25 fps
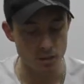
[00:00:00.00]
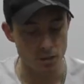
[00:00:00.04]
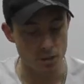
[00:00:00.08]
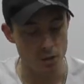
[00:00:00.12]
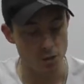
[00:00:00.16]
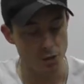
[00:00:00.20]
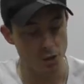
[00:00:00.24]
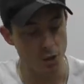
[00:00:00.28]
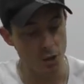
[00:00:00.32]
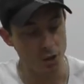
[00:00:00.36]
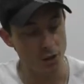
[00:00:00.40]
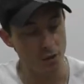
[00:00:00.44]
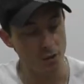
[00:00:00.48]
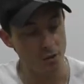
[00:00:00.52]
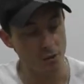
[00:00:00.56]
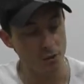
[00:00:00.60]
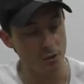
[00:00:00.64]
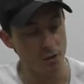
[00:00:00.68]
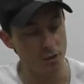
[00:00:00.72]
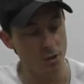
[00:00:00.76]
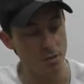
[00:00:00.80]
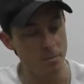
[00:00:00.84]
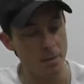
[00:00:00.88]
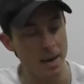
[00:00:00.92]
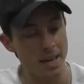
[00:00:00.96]
So
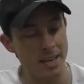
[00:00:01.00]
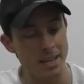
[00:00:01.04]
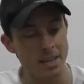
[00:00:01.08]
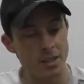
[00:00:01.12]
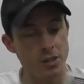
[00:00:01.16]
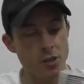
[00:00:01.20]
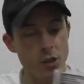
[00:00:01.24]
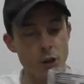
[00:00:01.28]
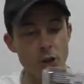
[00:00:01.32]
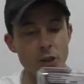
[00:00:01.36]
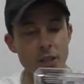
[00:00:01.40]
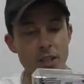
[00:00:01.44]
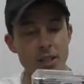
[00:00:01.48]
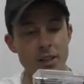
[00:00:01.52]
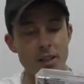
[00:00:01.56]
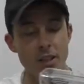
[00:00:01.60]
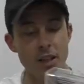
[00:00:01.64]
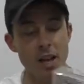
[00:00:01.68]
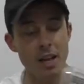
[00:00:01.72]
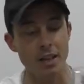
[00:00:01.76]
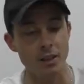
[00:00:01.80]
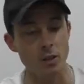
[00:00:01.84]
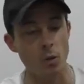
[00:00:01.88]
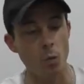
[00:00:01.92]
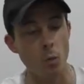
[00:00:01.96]
to manage only
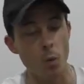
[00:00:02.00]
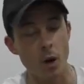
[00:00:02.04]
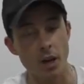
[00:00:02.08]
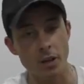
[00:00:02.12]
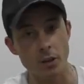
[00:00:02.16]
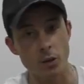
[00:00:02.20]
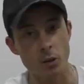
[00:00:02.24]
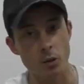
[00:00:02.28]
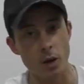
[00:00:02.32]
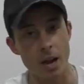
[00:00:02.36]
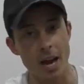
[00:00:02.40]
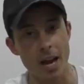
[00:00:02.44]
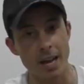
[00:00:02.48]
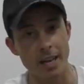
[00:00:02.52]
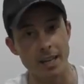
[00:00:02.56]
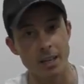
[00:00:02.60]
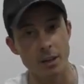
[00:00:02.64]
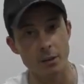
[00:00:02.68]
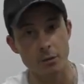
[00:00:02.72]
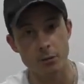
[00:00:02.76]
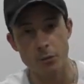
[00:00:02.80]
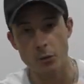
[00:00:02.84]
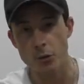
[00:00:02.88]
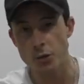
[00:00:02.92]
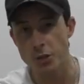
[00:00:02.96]
the one crack and a
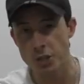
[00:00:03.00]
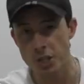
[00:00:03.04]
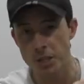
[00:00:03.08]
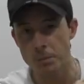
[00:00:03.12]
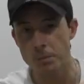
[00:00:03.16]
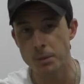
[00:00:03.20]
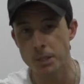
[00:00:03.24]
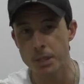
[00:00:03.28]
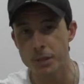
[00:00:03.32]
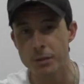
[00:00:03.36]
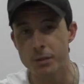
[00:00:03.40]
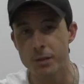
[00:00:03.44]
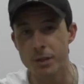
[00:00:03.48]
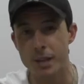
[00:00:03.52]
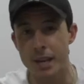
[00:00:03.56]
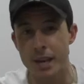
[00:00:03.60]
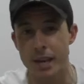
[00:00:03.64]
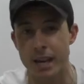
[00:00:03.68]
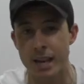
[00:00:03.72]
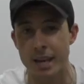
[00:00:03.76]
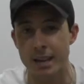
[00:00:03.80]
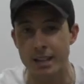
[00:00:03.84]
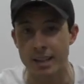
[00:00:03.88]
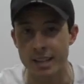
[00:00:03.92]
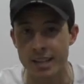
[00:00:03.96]
few chips here and
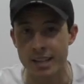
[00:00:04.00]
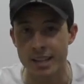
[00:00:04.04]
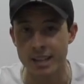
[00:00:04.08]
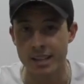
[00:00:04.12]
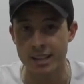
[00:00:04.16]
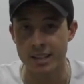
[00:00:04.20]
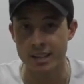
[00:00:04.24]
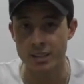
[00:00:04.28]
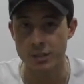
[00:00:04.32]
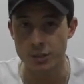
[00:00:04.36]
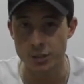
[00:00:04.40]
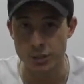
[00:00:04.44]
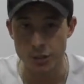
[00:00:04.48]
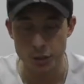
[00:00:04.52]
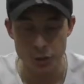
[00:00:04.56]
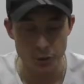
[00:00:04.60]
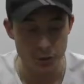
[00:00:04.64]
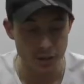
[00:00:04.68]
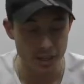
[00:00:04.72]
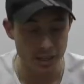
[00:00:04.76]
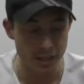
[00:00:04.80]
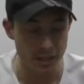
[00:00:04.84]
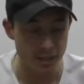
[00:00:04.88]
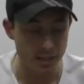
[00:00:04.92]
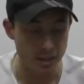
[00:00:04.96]
there,
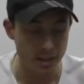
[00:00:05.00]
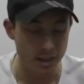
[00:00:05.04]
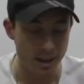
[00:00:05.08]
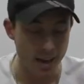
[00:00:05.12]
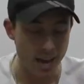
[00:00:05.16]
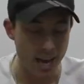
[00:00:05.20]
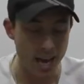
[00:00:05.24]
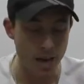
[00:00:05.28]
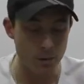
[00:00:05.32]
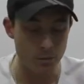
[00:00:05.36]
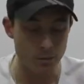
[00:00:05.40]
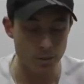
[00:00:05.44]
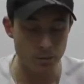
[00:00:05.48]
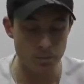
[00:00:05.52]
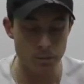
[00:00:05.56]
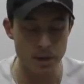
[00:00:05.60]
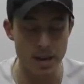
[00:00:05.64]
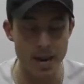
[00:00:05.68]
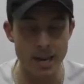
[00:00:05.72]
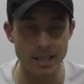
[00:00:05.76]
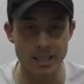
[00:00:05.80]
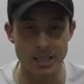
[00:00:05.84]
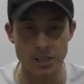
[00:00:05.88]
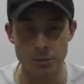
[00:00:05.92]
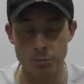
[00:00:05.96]
considering how it was
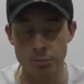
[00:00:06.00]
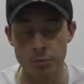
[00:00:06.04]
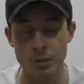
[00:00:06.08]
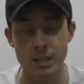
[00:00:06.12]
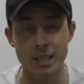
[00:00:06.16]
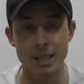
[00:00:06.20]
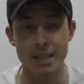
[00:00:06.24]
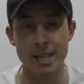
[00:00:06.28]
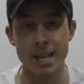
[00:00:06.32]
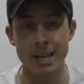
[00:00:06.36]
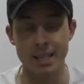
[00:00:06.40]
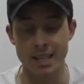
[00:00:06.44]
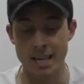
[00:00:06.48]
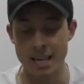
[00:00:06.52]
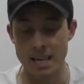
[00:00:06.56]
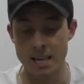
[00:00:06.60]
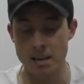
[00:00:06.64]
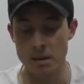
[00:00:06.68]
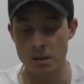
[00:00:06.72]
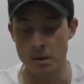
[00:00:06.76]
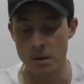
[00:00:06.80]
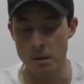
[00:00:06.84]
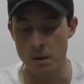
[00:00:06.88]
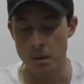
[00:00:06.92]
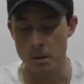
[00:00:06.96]
packed, it's pretty
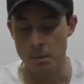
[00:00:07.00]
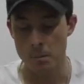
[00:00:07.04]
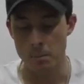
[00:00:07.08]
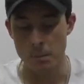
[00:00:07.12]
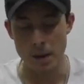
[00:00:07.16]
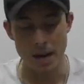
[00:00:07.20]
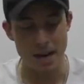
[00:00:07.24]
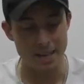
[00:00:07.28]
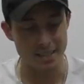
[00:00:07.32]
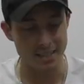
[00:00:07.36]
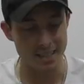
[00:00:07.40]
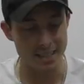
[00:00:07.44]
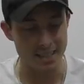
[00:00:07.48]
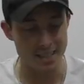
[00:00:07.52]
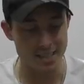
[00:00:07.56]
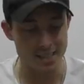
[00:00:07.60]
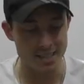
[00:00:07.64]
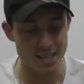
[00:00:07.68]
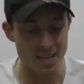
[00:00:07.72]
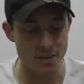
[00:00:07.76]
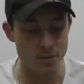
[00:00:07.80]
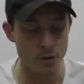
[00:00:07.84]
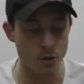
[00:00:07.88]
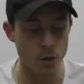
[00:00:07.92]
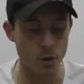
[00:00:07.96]
lucky, but it's
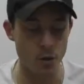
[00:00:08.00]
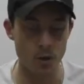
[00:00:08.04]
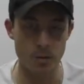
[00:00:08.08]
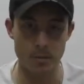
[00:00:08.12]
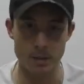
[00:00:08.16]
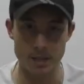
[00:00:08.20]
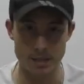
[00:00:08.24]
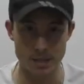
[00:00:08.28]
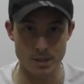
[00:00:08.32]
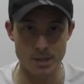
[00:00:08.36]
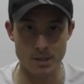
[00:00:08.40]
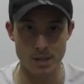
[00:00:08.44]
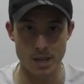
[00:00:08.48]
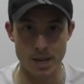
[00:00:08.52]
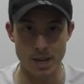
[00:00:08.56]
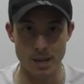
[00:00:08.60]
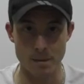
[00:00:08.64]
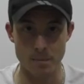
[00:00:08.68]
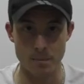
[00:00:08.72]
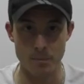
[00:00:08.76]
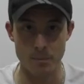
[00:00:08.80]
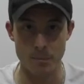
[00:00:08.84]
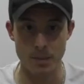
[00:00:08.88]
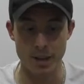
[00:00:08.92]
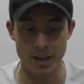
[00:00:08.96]
never going to be the
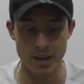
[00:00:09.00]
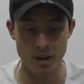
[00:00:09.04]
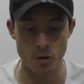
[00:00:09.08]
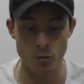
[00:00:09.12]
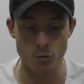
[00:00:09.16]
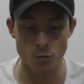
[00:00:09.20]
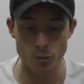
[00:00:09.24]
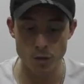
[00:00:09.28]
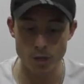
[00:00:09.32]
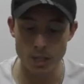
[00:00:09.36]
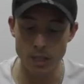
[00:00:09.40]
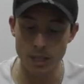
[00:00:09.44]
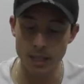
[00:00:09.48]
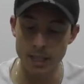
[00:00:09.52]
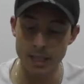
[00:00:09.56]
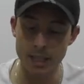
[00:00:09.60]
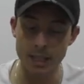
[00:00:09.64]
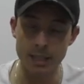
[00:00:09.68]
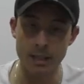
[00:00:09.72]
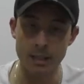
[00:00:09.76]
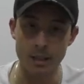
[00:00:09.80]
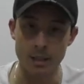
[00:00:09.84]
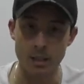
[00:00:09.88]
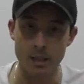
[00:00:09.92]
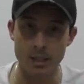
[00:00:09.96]
same. And it
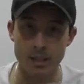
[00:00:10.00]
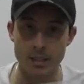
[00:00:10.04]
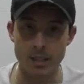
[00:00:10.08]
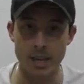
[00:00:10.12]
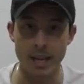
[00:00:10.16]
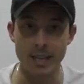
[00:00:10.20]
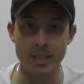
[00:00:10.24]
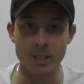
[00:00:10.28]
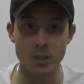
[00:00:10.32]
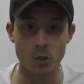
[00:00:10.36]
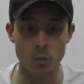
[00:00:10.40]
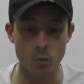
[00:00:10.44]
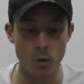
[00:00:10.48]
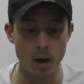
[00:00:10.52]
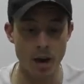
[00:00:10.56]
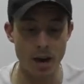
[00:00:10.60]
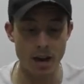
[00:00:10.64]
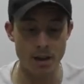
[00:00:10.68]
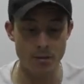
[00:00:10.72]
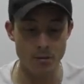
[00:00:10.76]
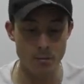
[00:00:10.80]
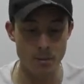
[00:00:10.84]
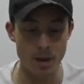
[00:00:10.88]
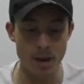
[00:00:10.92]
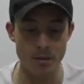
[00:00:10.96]
really takes
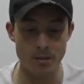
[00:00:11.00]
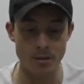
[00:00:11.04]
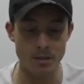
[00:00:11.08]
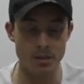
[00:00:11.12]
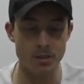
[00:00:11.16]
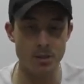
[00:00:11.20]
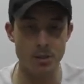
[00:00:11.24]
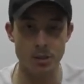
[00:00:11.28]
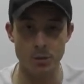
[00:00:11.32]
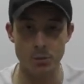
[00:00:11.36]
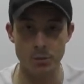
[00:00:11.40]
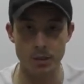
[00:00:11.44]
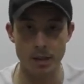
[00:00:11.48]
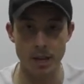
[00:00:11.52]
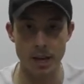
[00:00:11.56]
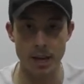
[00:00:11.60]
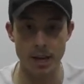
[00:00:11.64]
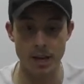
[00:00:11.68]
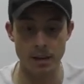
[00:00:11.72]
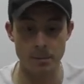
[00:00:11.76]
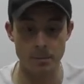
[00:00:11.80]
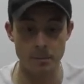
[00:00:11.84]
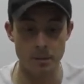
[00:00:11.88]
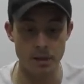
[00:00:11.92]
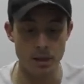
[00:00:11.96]
away from having the sealed
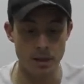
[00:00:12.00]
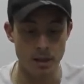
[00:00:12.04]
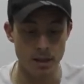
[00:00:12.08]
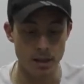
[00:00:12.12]
game.